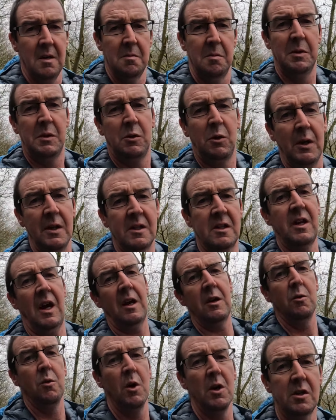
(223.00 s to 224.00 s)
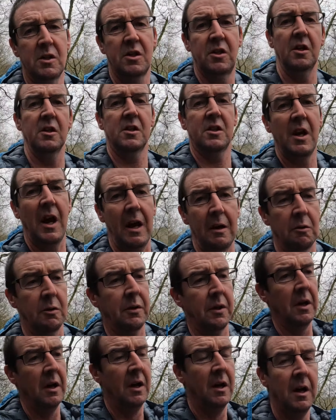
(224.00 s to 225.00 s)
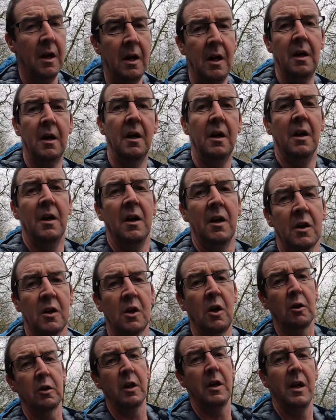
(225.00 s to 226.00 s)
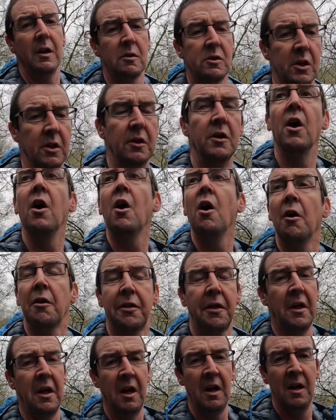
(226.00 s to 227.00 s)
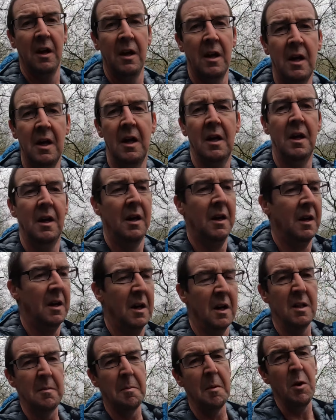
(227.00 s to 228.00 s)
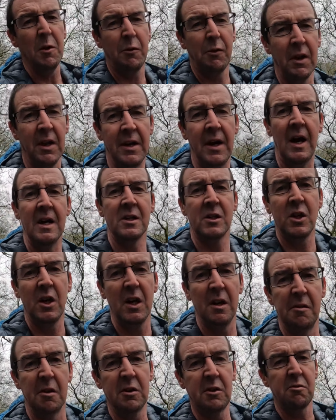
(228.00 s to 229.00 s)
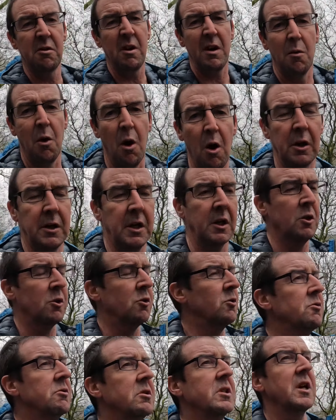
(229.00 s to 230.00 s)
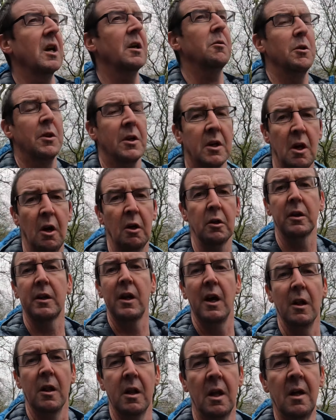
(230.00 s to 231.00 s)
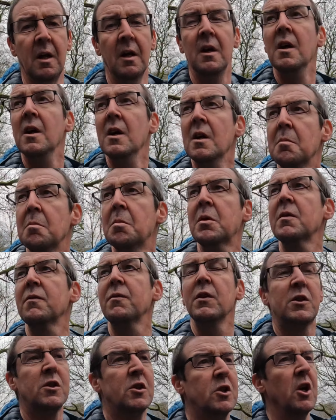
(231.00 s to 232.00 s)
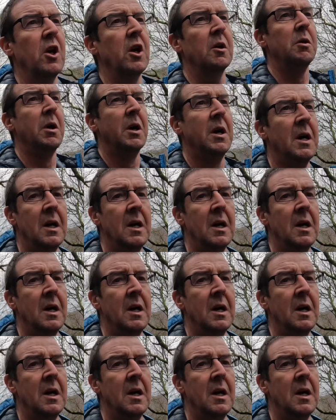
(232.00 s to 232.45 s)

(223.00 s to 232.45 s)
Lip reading: between Saddleworth to the south, Calderdale to the north, and they're both really nice areas. Great walking country, Saddleworth and Calderdale, but of the two,